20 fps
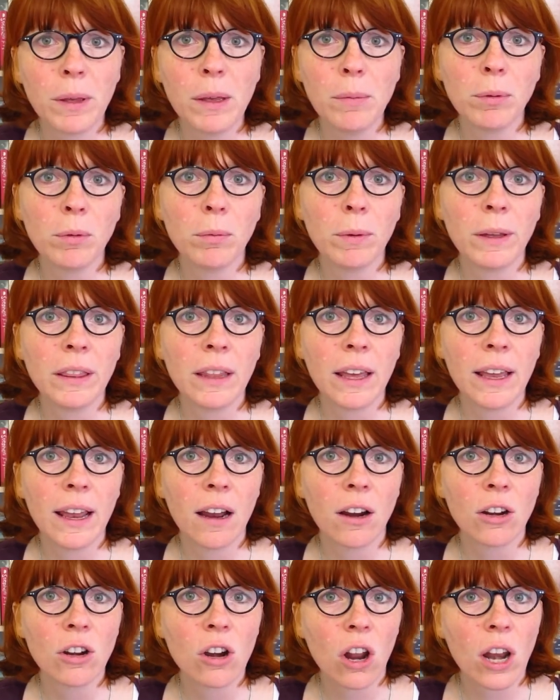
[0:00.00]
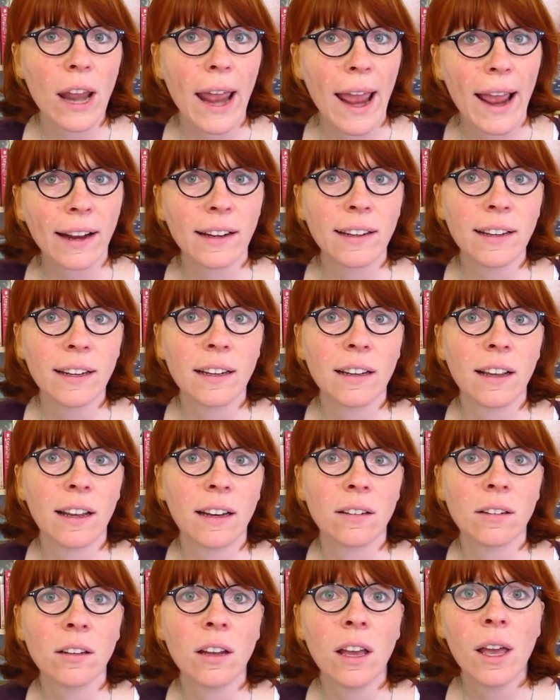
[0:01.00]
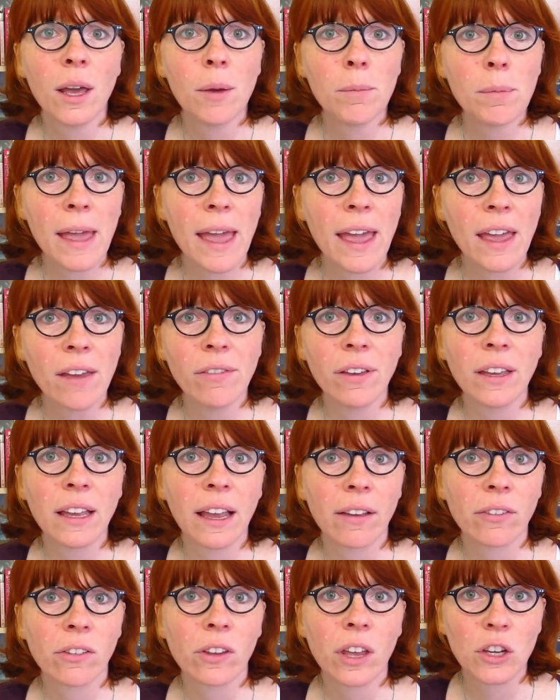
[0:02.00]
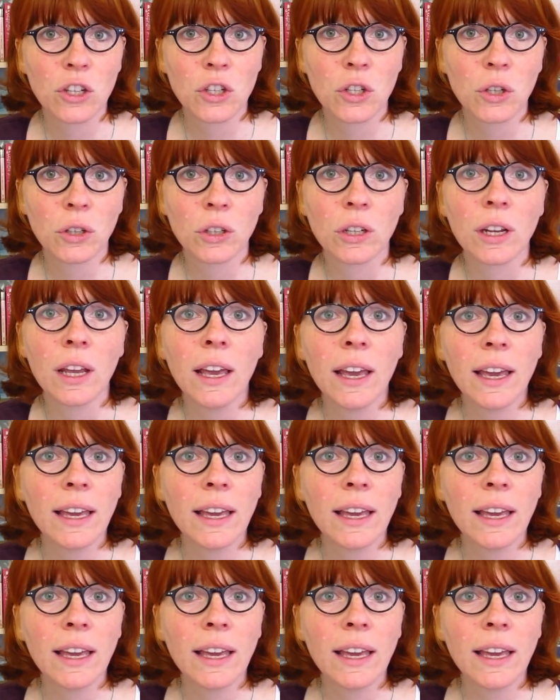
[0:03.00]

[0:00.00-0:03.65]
people when they are not acting and behaving as they should.